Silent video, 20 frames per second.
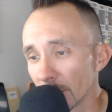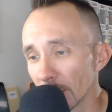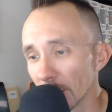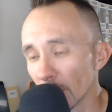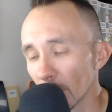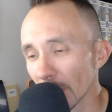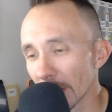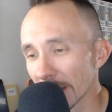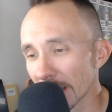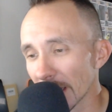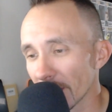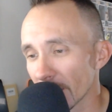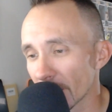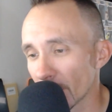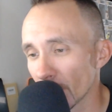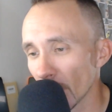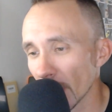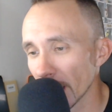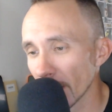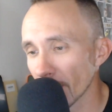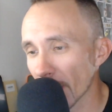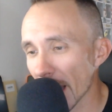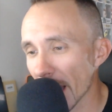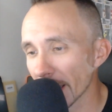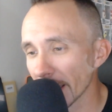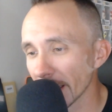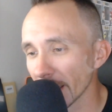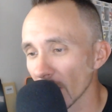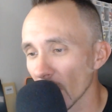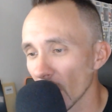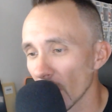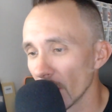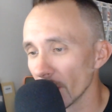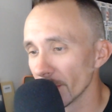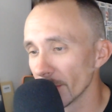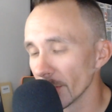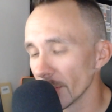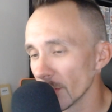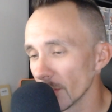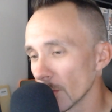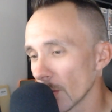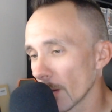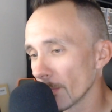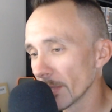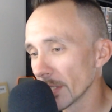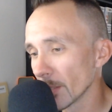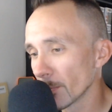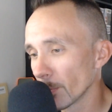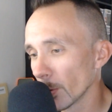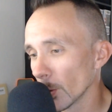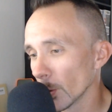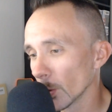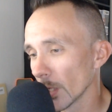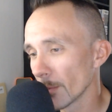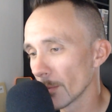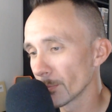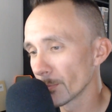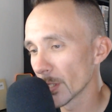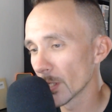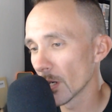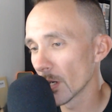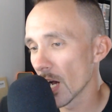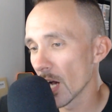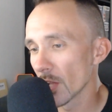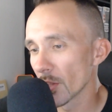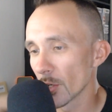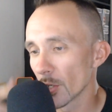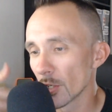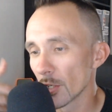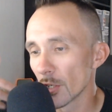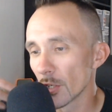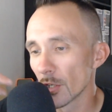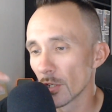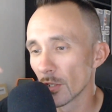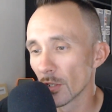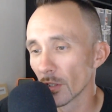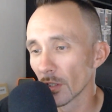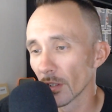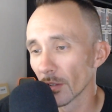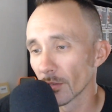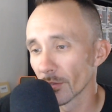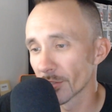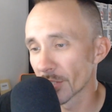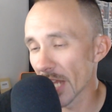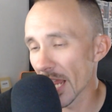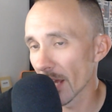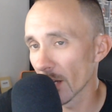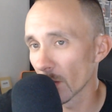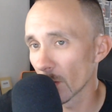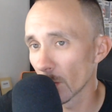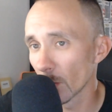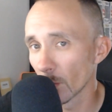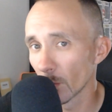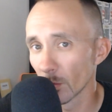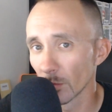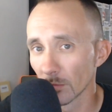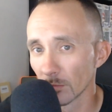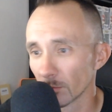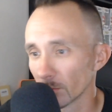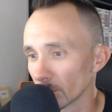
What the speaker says: do you want to give it to anybody, or do you want me to pull up your other channel,